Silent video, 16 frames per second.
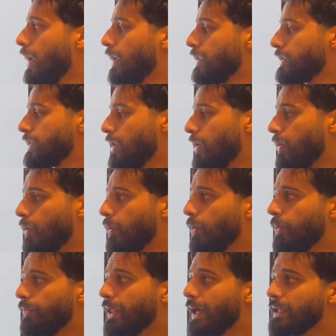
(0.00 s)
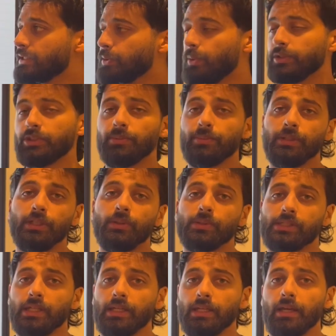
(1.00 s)
So that's going to be
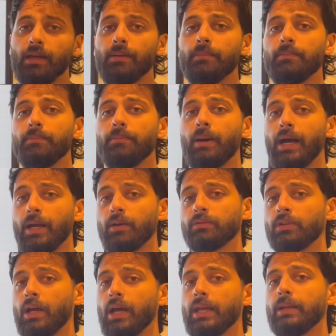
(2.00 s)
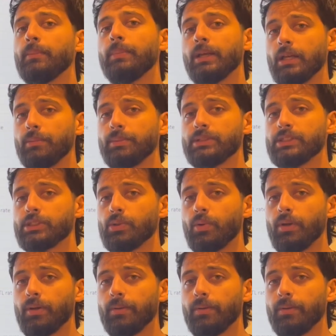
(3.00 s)
using buy online, pick up in store.